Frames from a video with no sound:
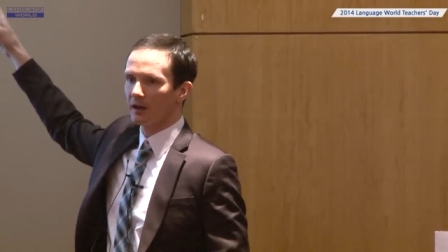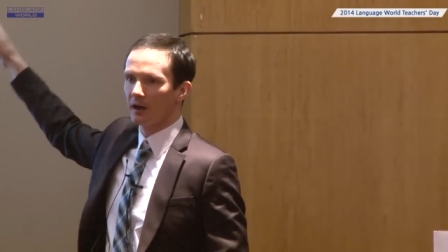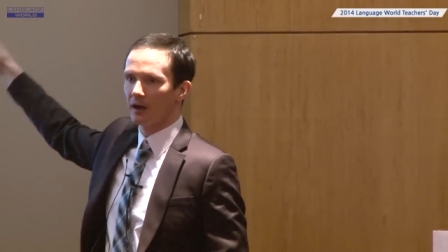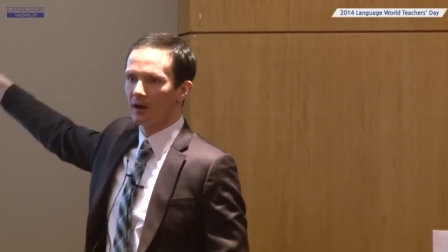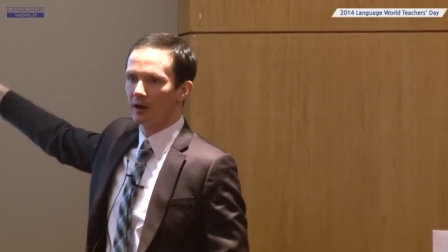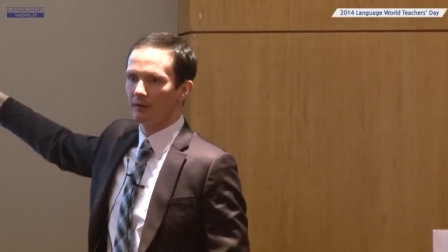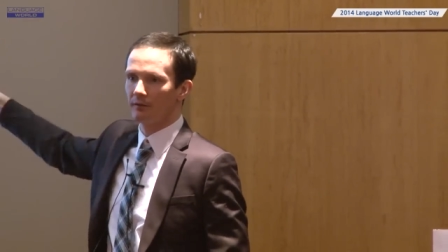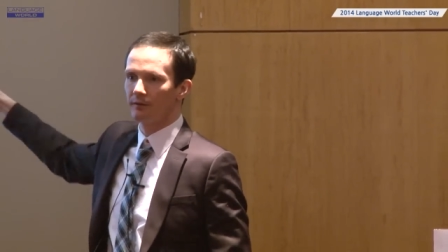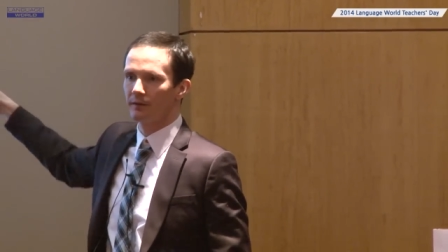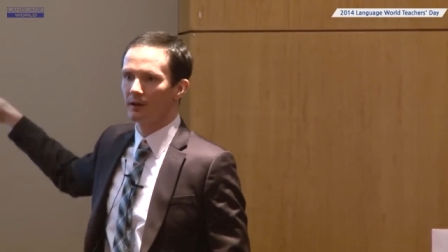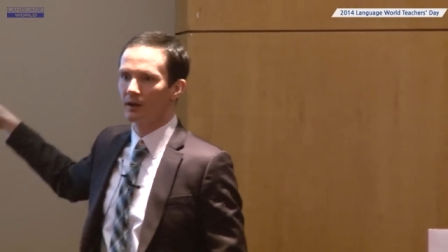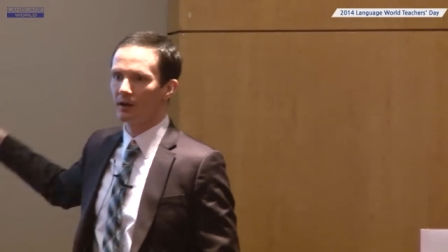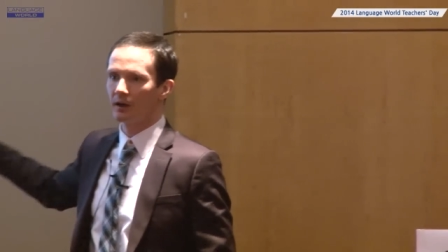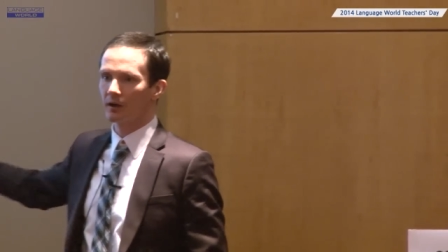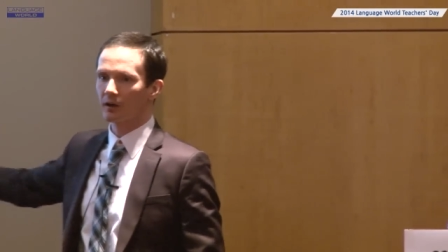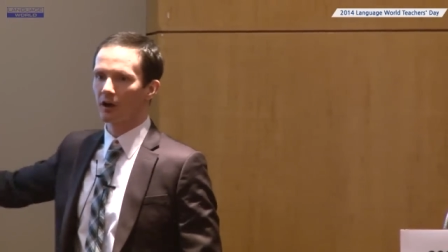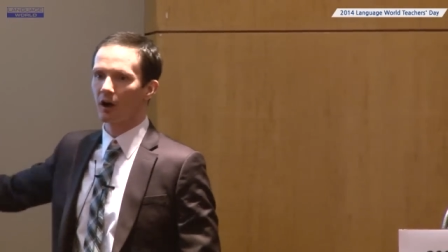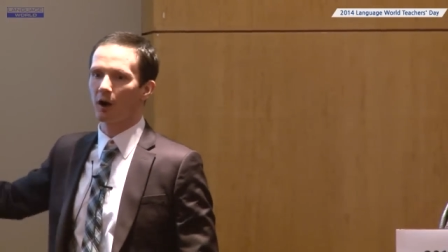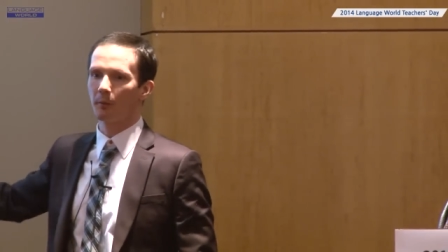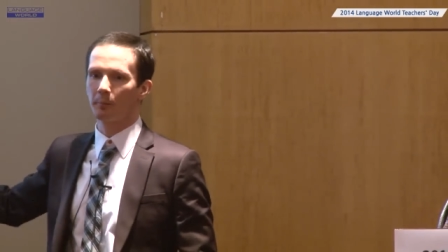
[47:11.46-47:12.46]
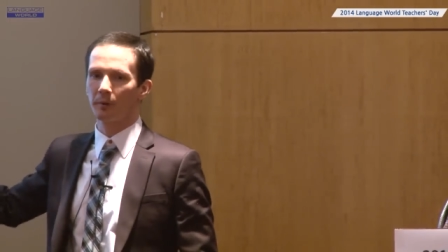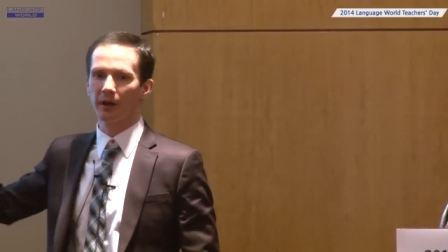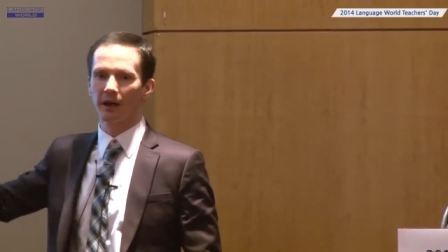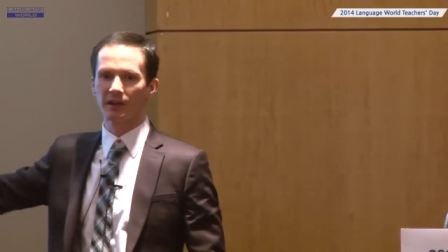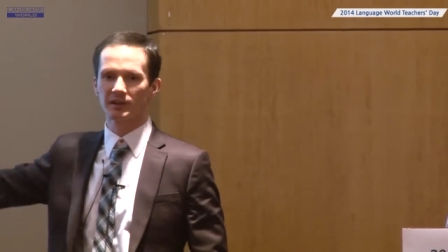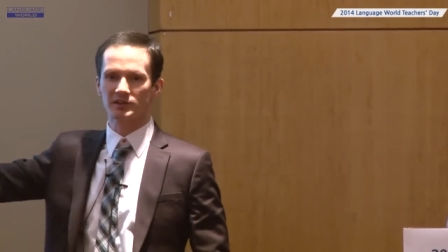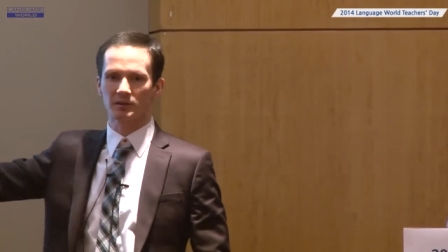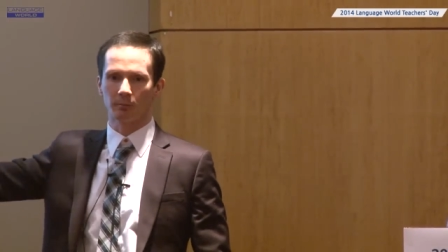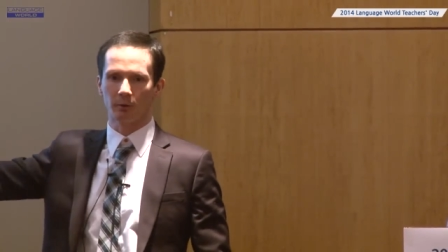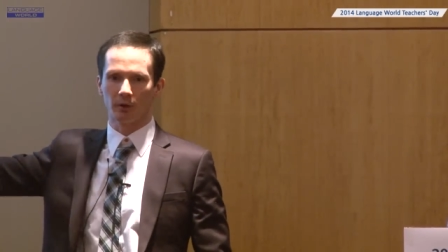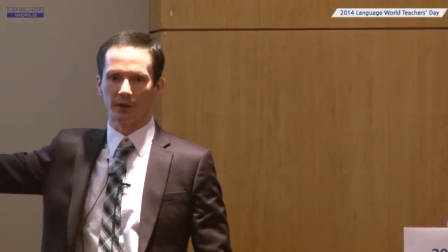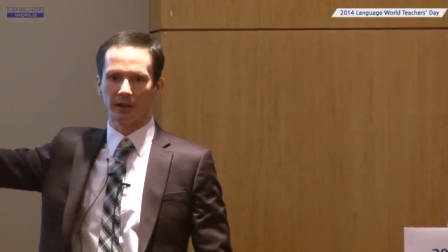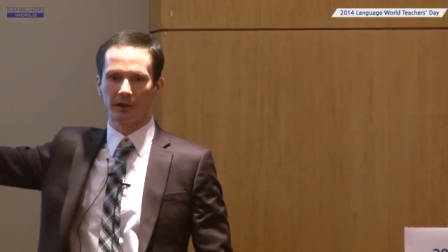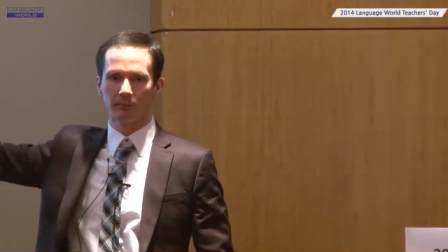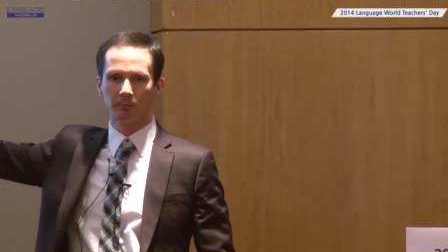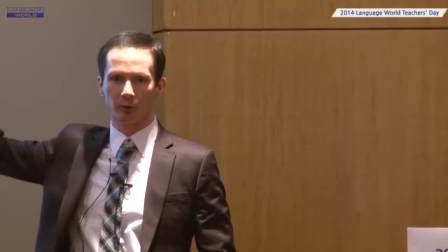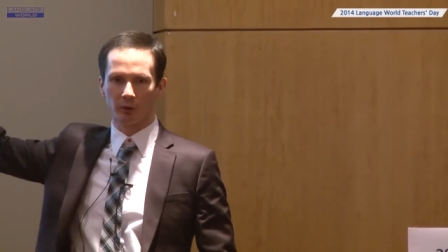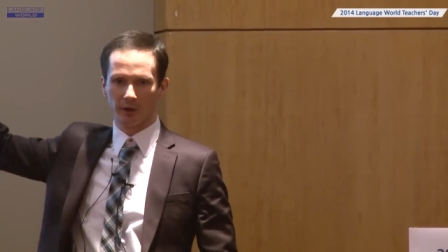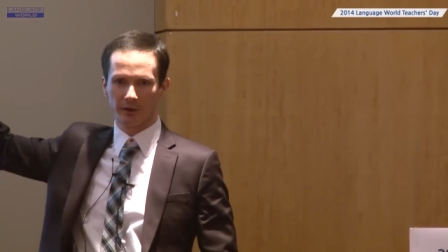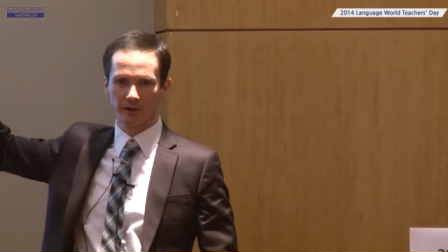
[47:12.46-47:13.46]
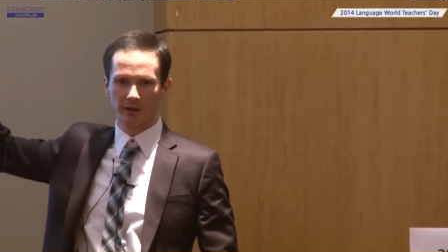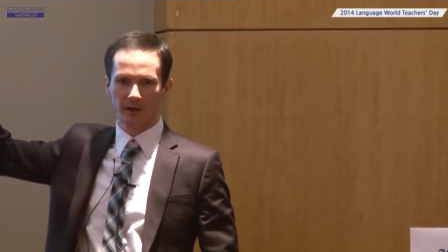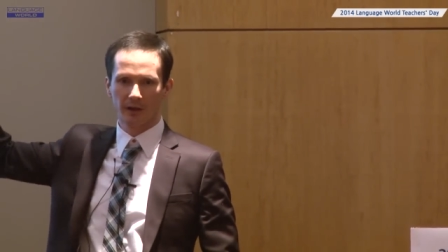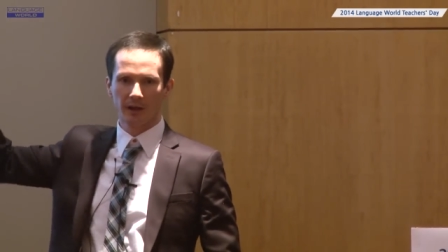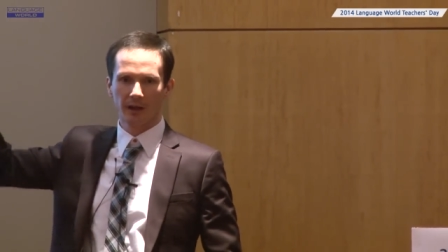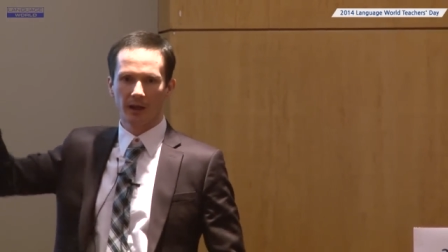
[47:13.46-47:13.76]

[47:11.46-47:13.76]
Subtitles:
of comprehensible input?